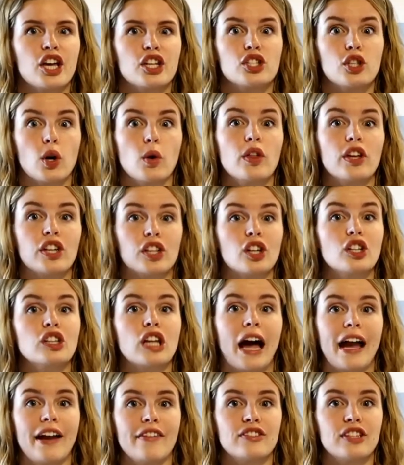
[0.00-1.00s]
so that your
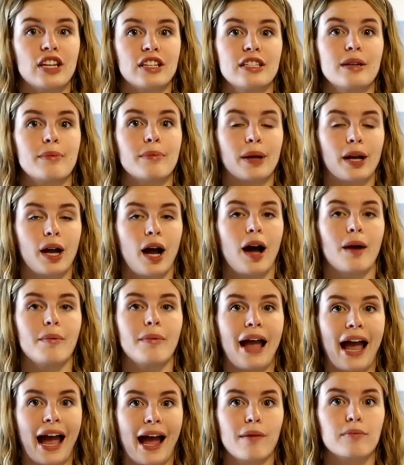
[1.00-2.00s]
life doesn't become
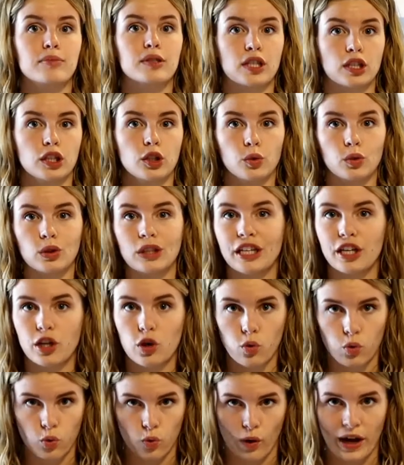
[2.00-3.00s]
absolutely
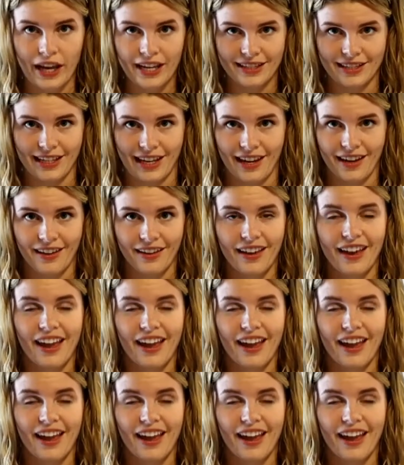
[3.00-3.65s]
crazy.